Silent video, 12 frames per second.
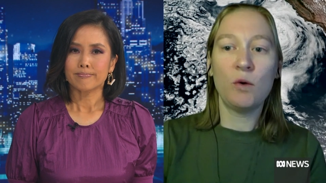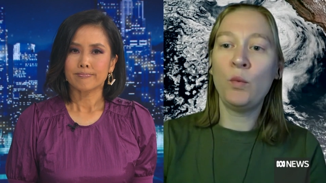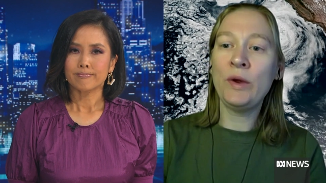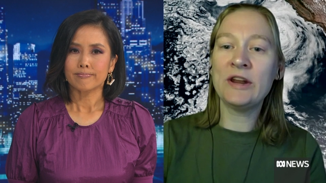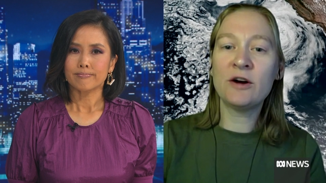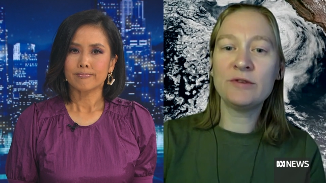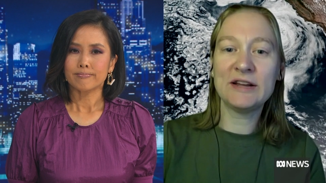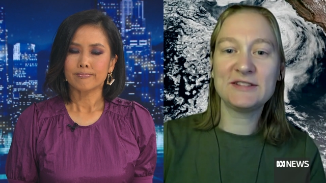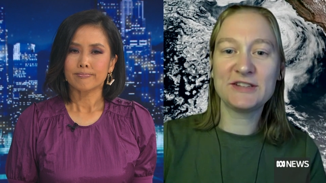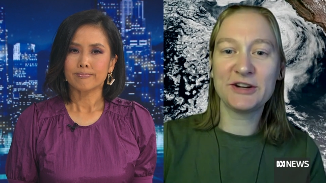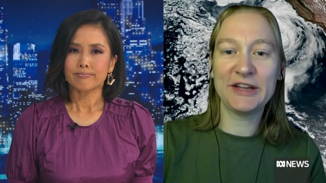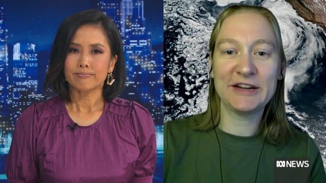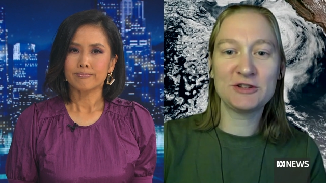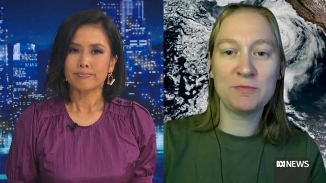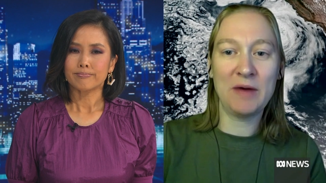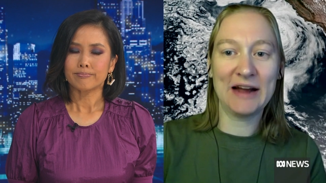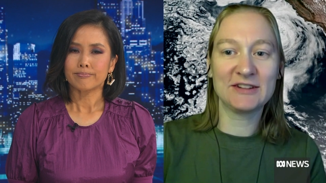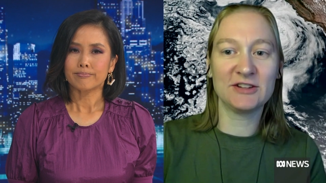Speaker 1: We don't necessarily
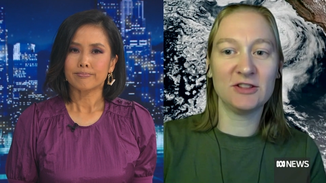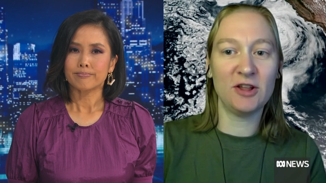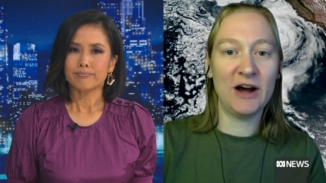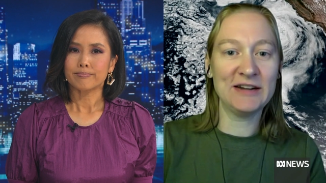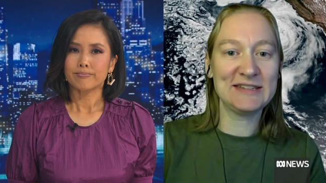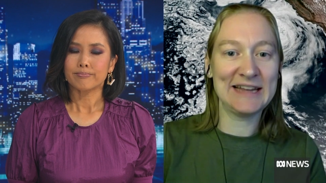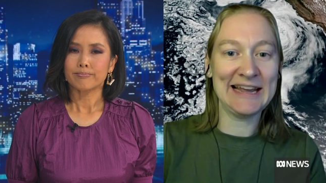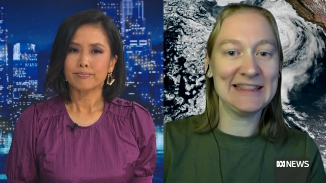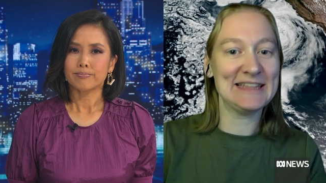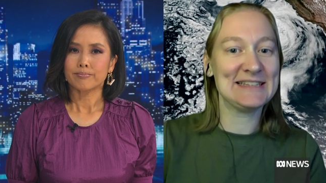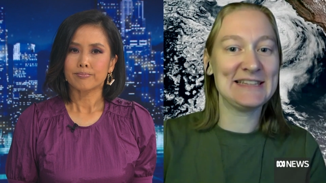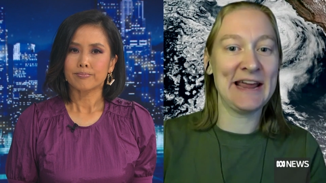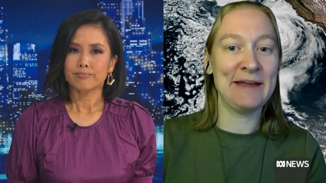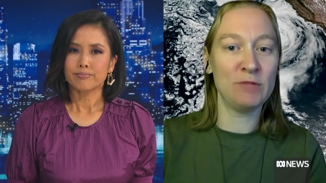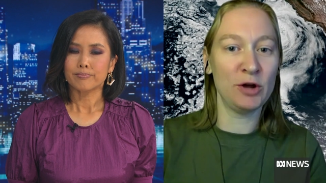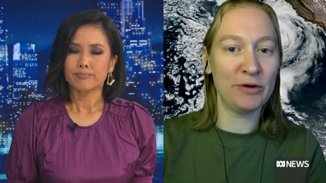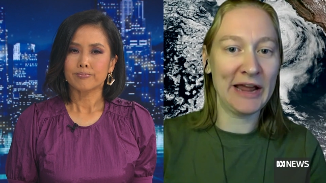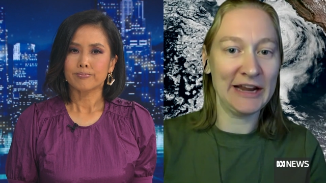expect a lot to hit the same
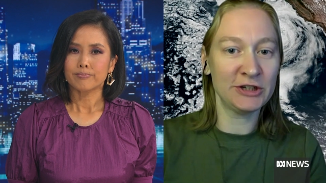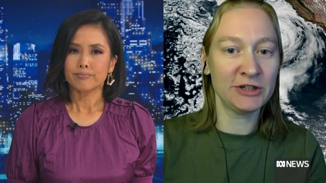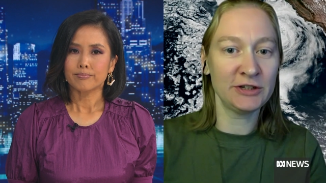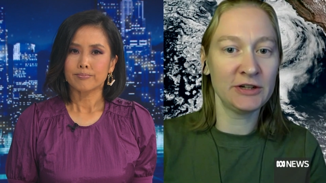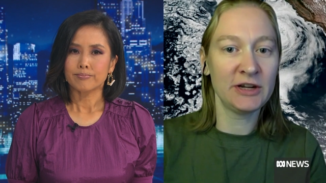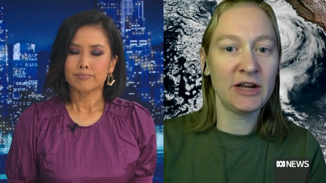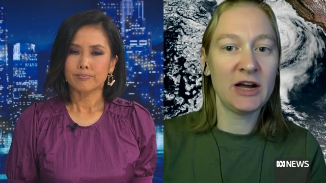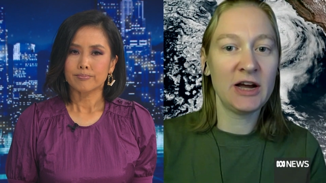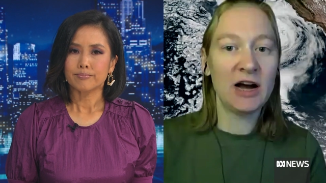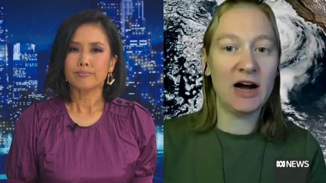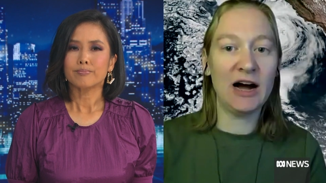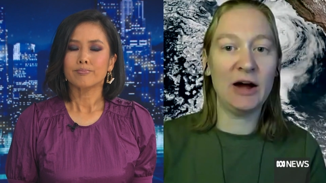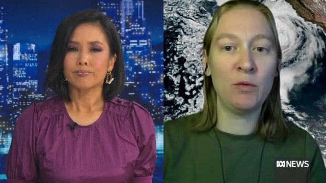location. Uh,